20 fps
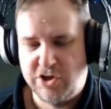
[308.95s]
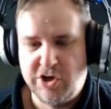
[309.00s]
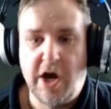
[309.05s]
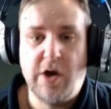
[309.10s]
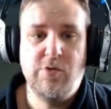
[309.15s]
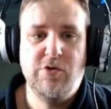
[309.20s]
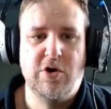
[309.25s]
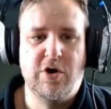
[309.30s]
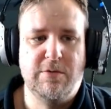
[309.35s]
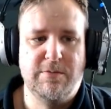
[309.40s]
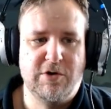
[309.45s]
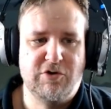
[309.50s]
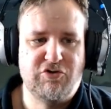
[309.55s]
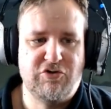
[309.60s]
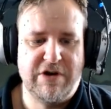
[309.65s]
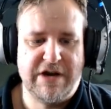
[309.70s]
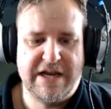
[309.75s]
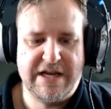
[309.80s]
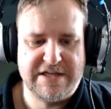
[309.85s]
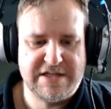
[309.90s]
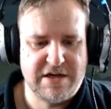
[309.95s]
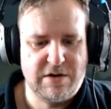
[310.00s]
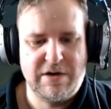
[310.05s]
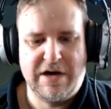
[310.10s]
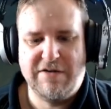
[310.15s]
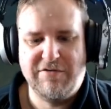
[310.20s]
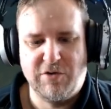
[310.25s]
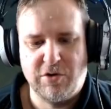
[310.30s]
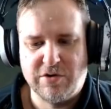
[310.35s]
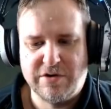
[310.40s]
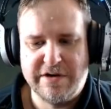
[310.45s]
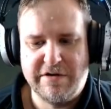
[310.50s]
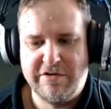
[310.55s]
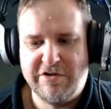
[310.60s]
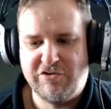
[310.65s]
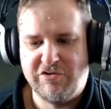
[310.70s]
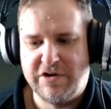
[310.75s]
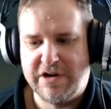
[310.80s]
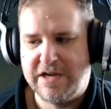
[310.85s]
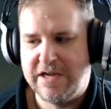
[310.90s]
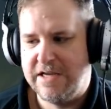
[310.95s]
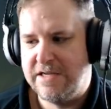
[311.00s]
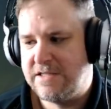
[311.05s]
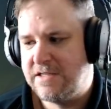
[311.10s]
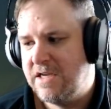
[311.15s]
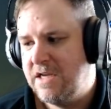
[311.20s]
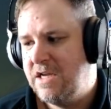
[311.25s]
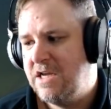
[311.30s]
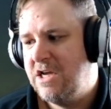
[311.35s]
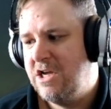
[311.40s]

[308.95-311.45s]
No normal trinkets. Don't have ordinary trinkets.